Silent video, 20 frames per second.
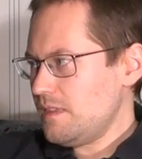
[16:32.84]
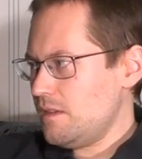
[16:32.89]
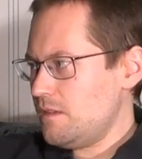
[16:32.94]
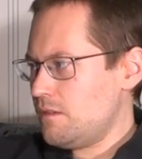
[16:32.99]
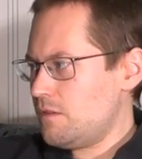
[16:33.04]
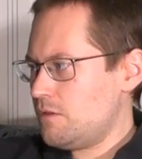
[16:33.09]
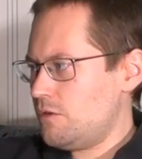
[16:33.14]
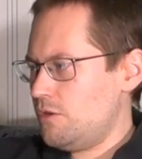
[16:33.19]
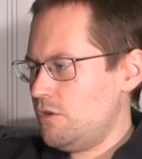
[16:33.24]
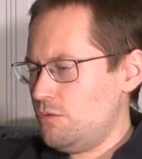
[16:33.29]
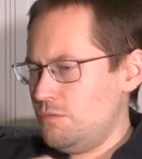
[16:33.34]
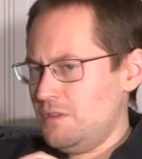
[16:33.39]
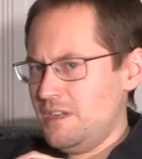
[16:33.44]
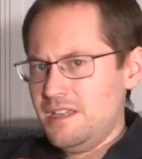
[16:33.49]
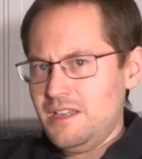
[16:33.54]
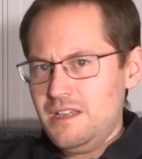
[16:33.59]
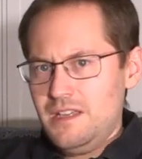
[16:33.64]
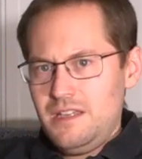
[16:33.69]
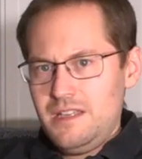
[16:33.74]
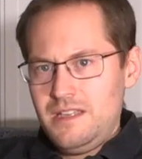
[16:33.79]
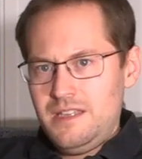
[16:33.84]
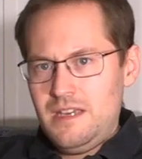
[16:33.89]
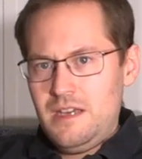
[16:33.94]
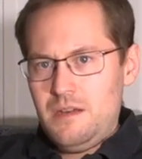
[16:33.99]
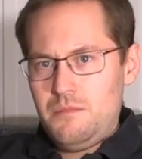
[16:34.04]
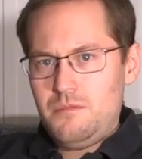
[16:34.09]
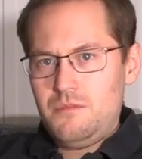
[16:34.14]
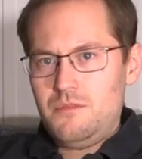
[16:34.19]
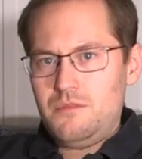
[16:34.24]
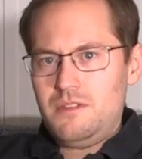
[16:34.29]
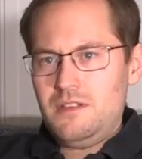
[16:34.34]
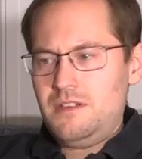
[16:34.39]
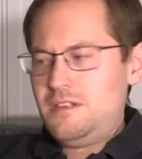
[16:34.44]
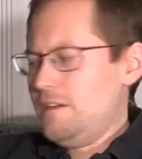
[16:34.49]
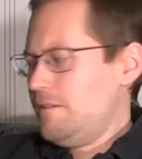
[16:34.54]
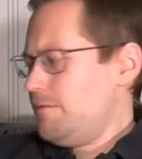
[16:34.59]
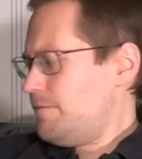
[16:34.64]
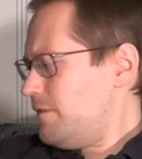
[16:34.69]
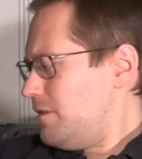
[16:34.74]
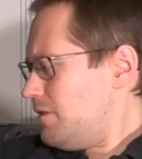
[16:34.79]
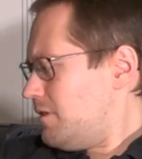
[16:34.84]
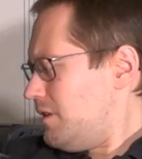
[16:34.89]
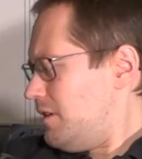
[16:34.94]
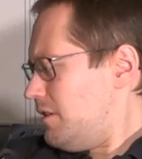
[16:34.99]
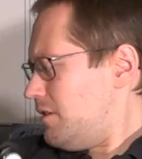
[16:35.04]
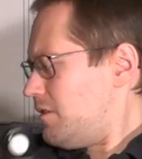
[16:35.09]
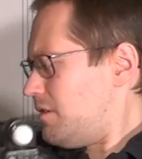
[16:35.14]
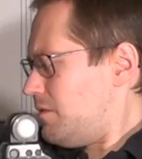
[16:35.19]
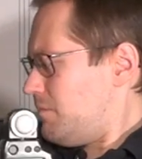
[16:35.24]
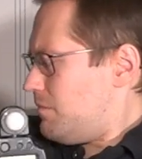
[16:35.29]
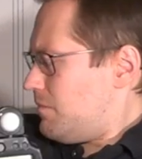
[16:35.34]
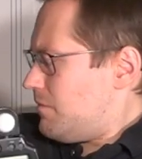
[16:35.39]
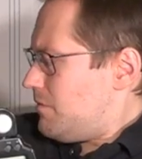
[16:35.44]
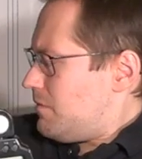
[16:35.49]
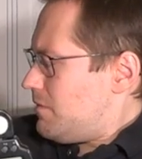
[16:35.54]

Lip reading: So yeah, the difference is,